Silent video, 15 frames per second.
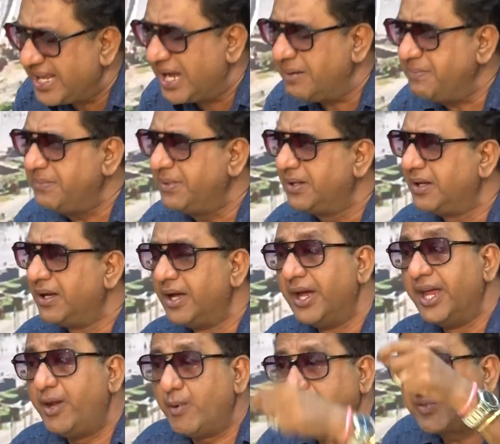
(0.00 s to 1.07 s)
them,
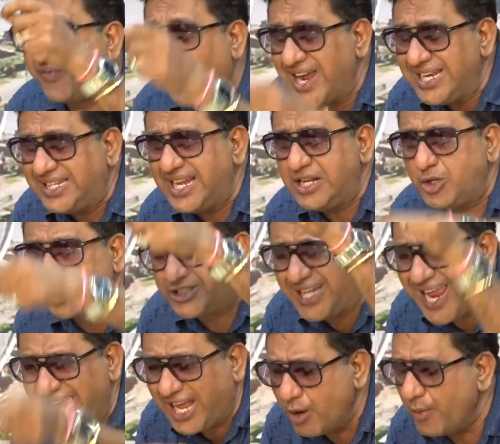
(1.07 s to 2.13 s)
he was fighting to
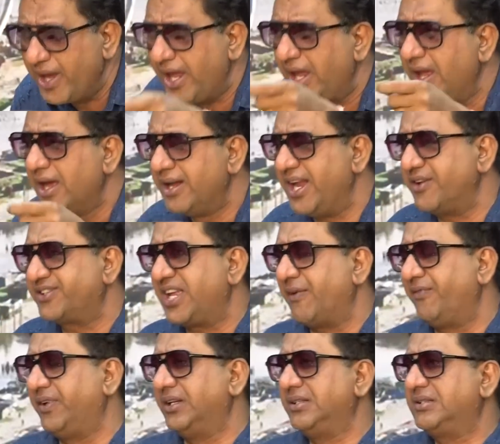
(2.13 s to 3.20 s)
take away their
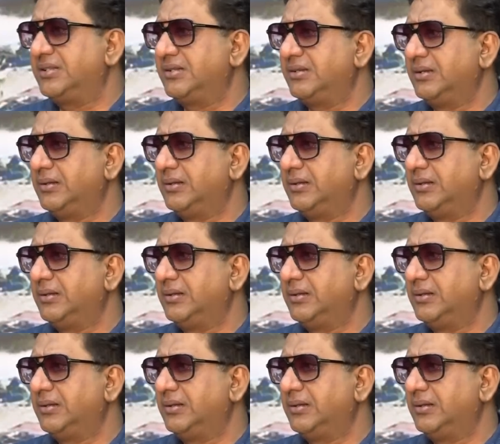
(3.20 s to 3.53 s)
severance.